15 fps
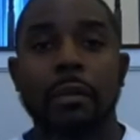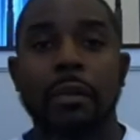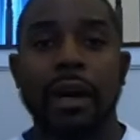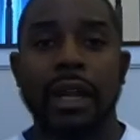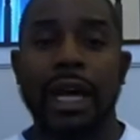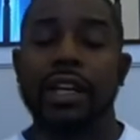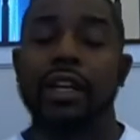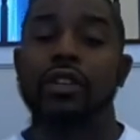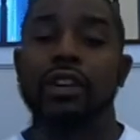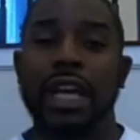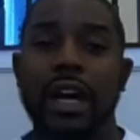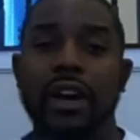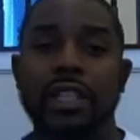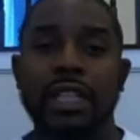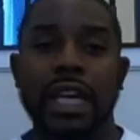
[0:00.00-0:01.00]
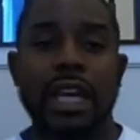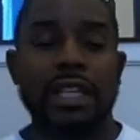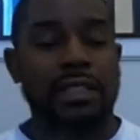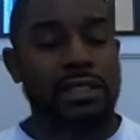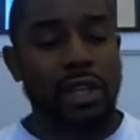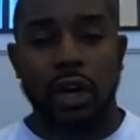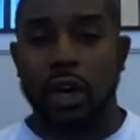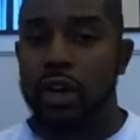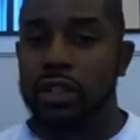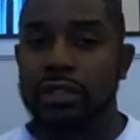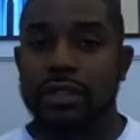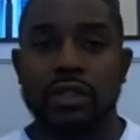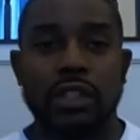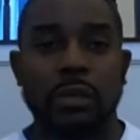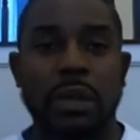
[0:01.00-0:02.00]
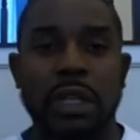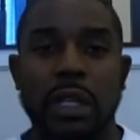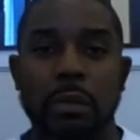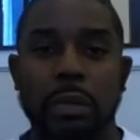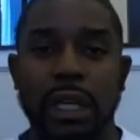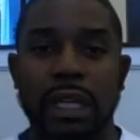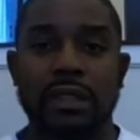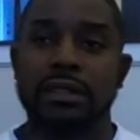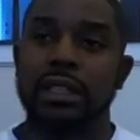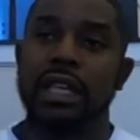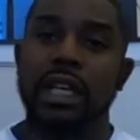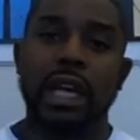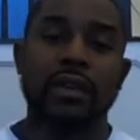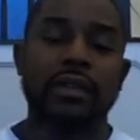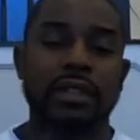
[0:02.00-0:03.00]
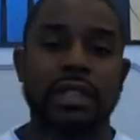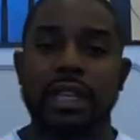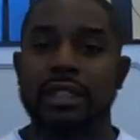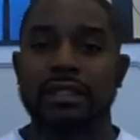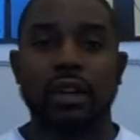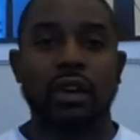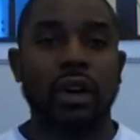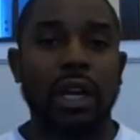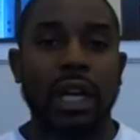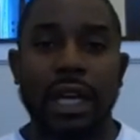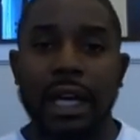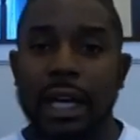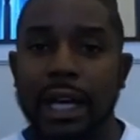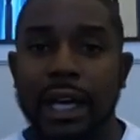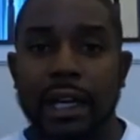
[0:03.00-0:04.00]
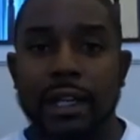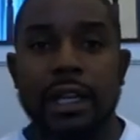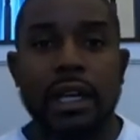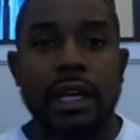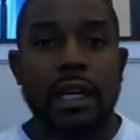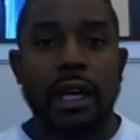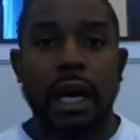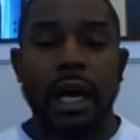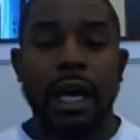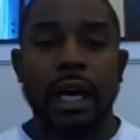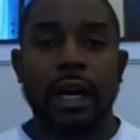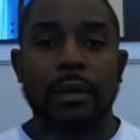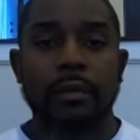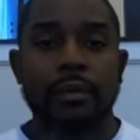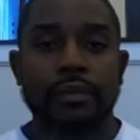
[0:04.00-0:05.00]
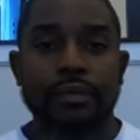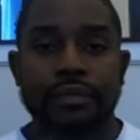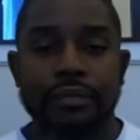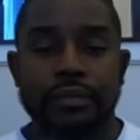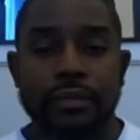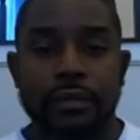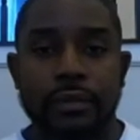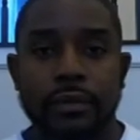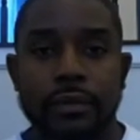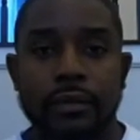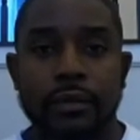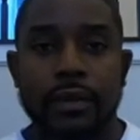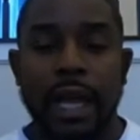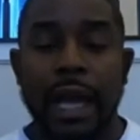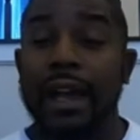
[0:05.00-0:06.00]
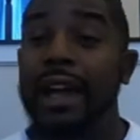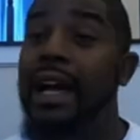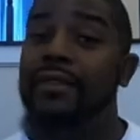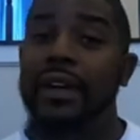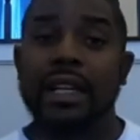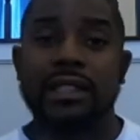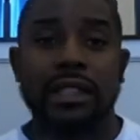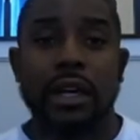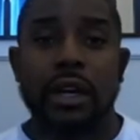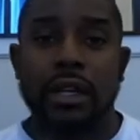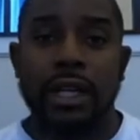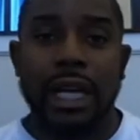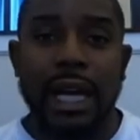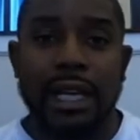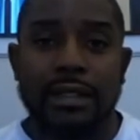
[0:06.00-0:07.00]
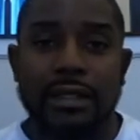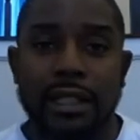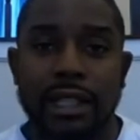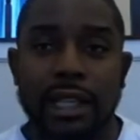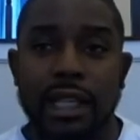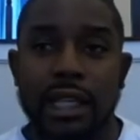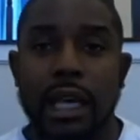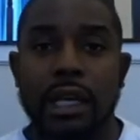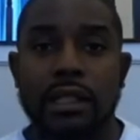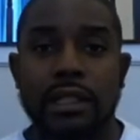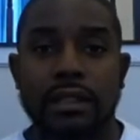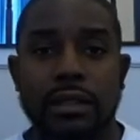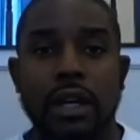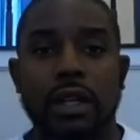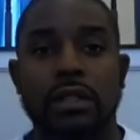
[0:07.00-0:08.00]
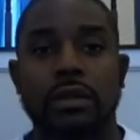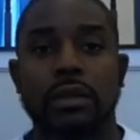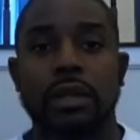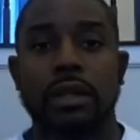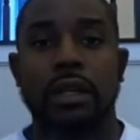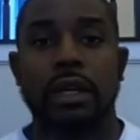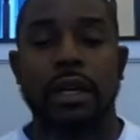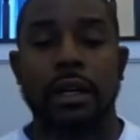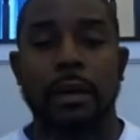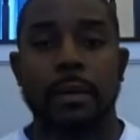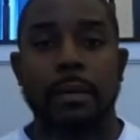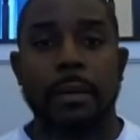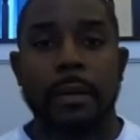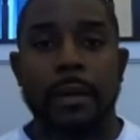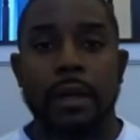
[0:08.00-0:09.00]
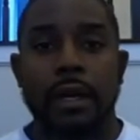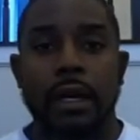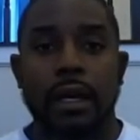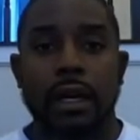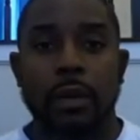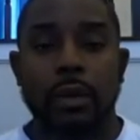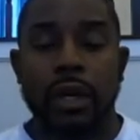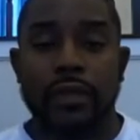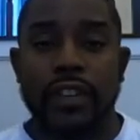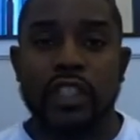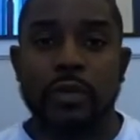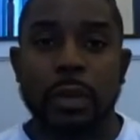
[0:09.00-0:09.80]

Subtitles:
but I know nowadays it's all social media based. Everything is online. I've actually heard a guy said that he actually talked to one of his